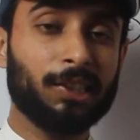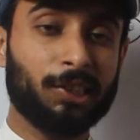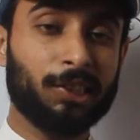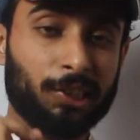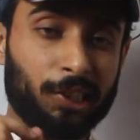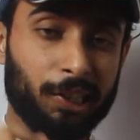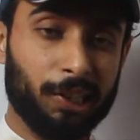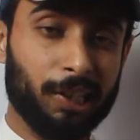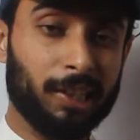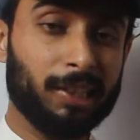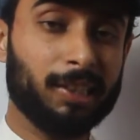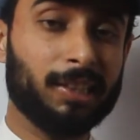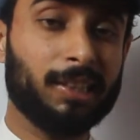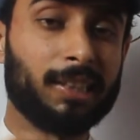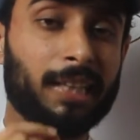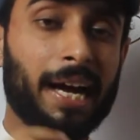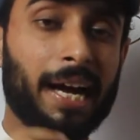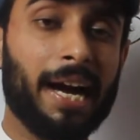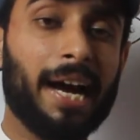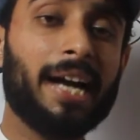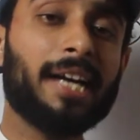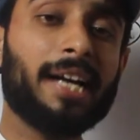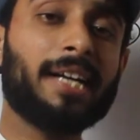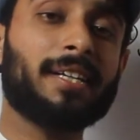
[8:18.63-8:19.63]
change.
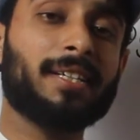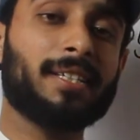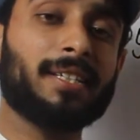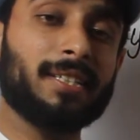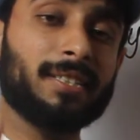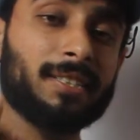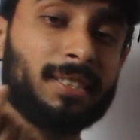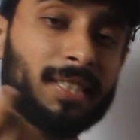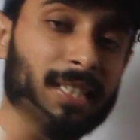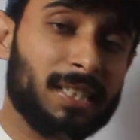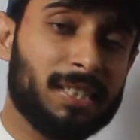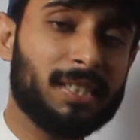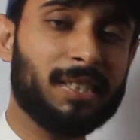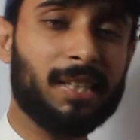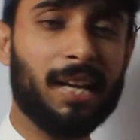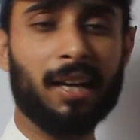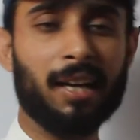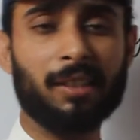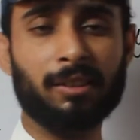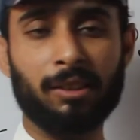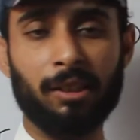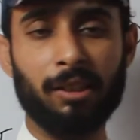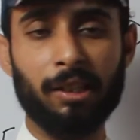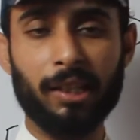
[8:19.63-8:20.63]
That resist
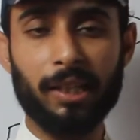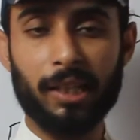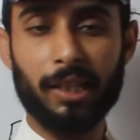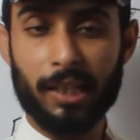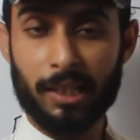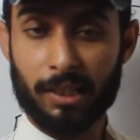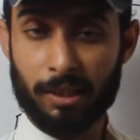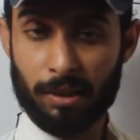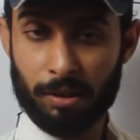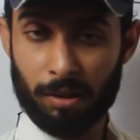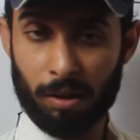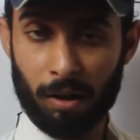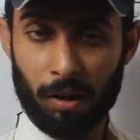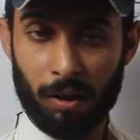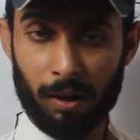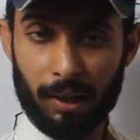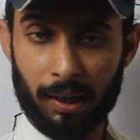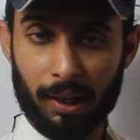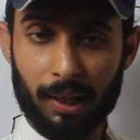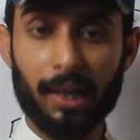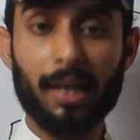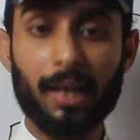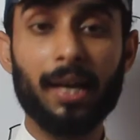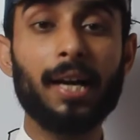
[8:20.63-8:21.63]
actually is
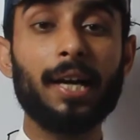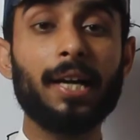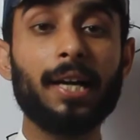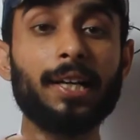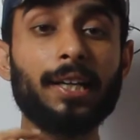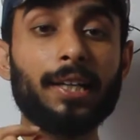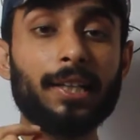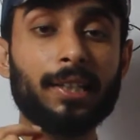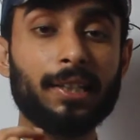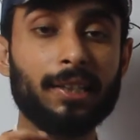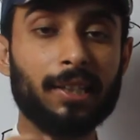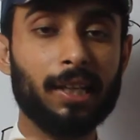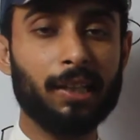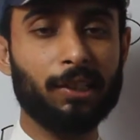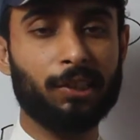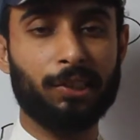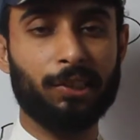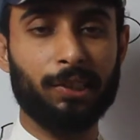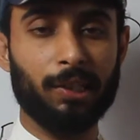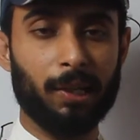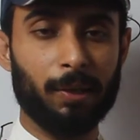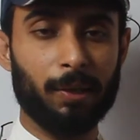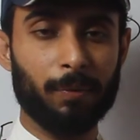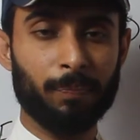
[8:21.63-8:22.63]
called
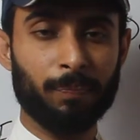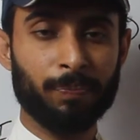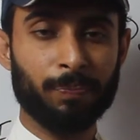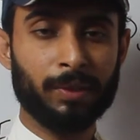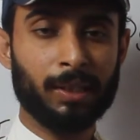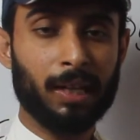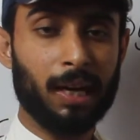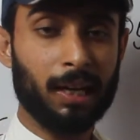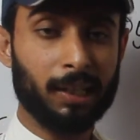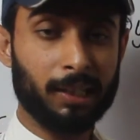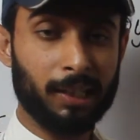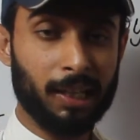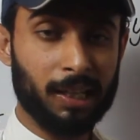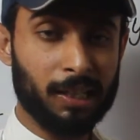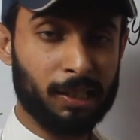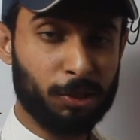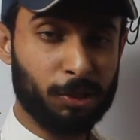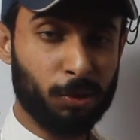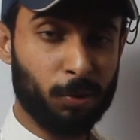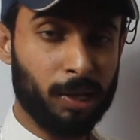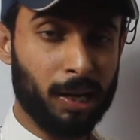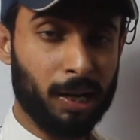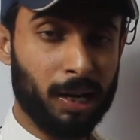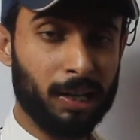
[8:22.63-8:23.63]
inertia. Again
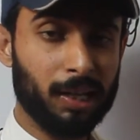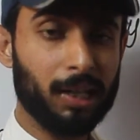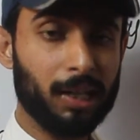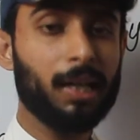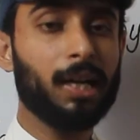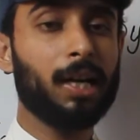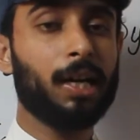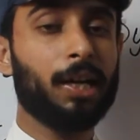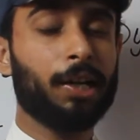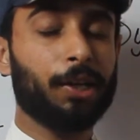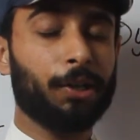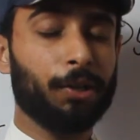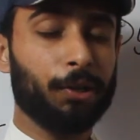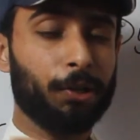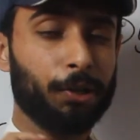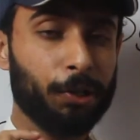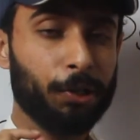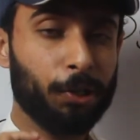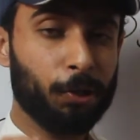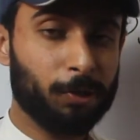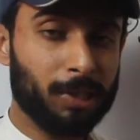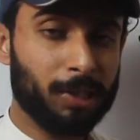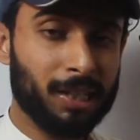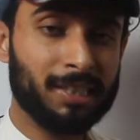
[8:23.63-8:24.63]
student,
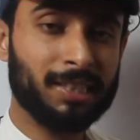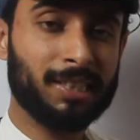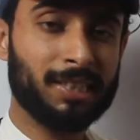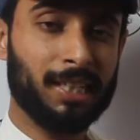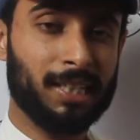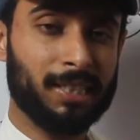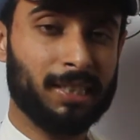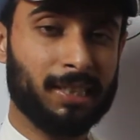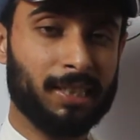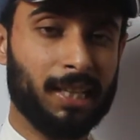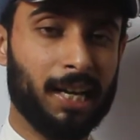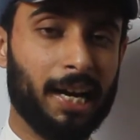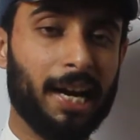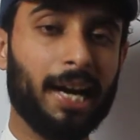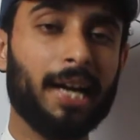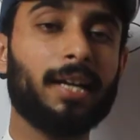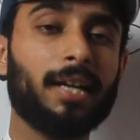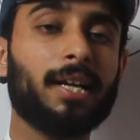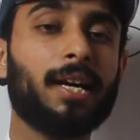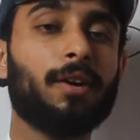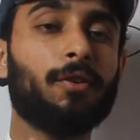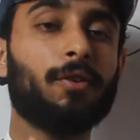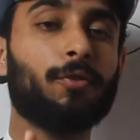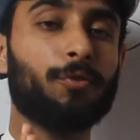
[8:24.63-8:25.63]
Newton says
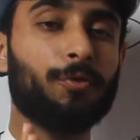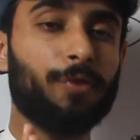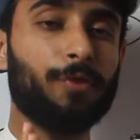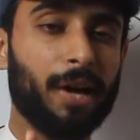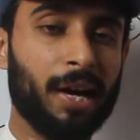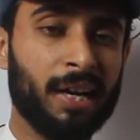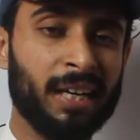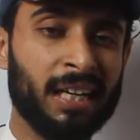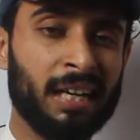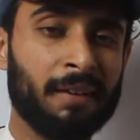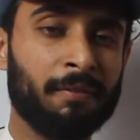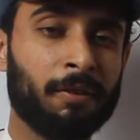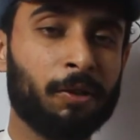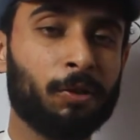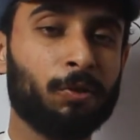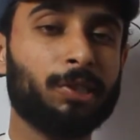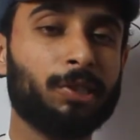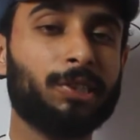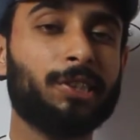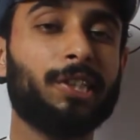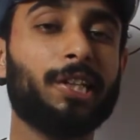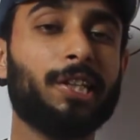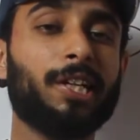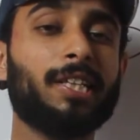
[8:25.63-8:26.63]
that whenever we
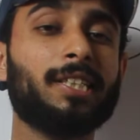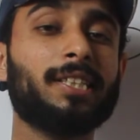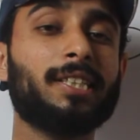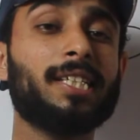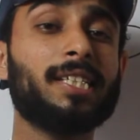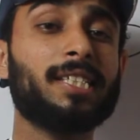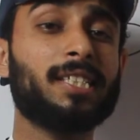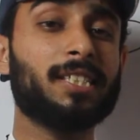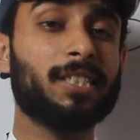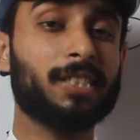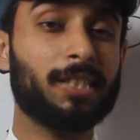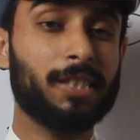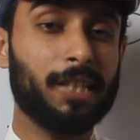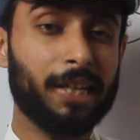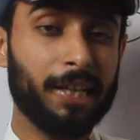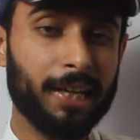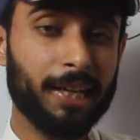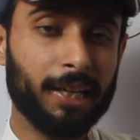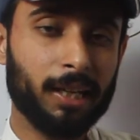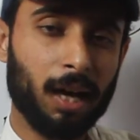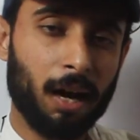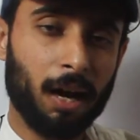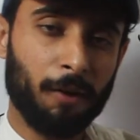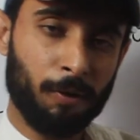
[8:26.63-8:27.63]
change the
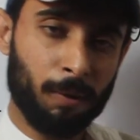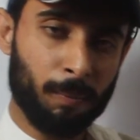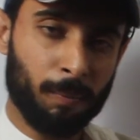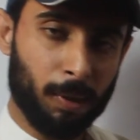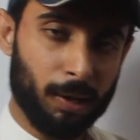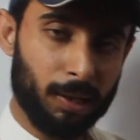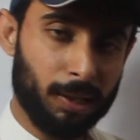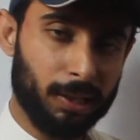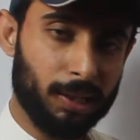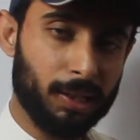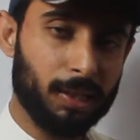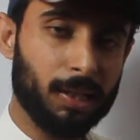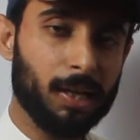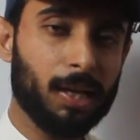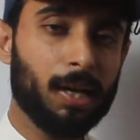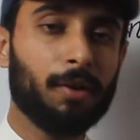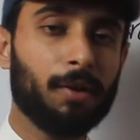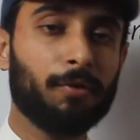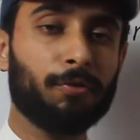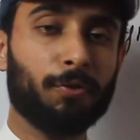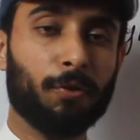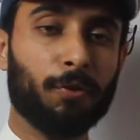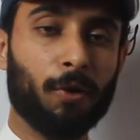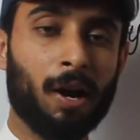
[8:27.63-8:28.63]
state of a body
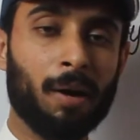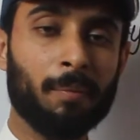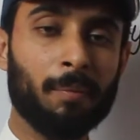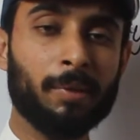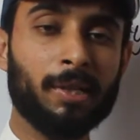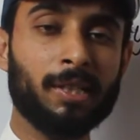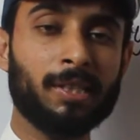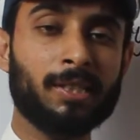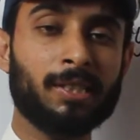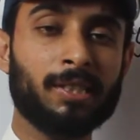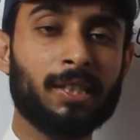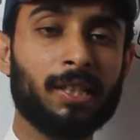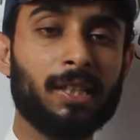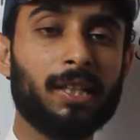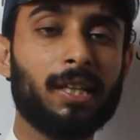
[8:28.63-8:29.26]
from its